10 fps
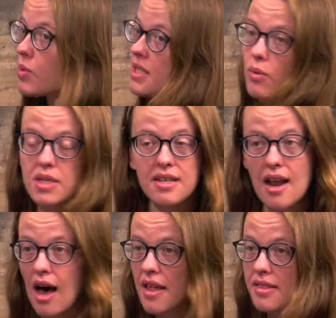That is, it was
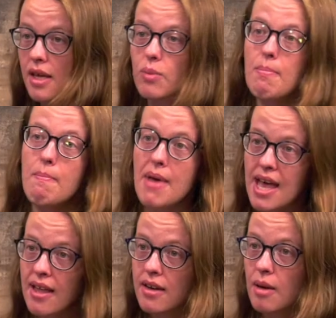not that
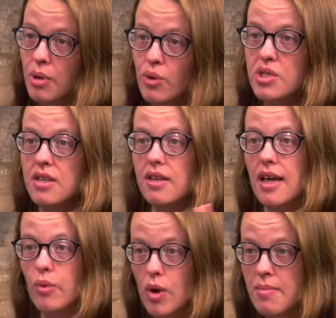men opposed it
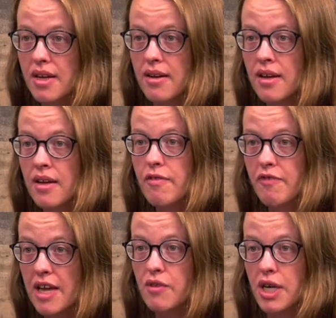and women
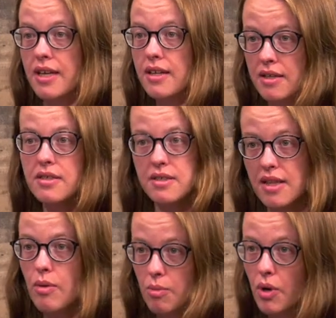favored it. It's mm-hmm.
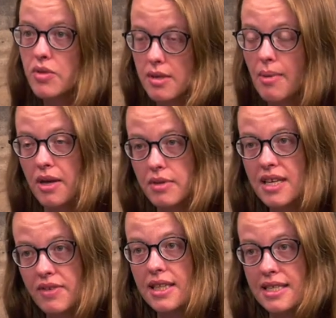they were both about
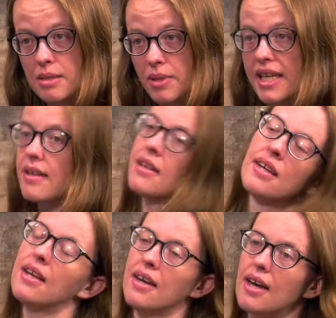evenly split.
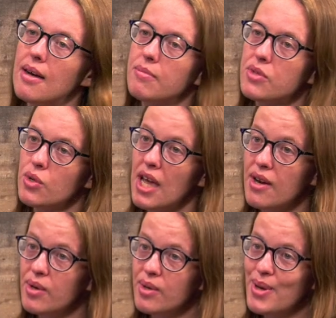Hmm.
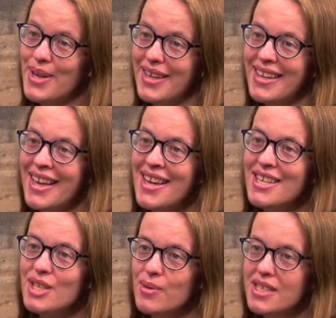
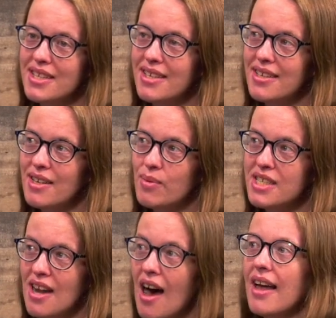It was
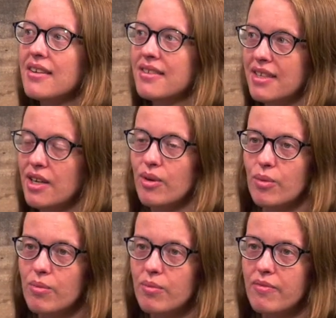not, you know,
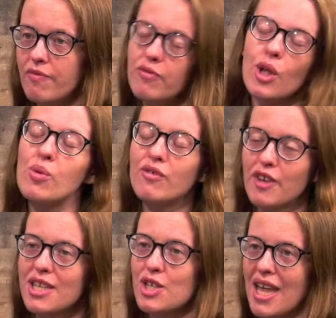lone
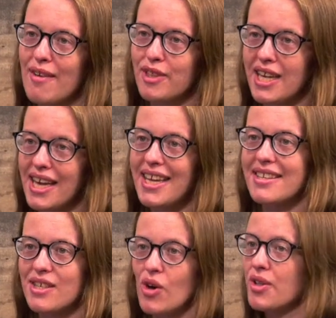Phyllis Schlafly
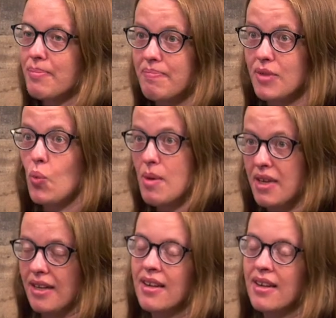against all the women.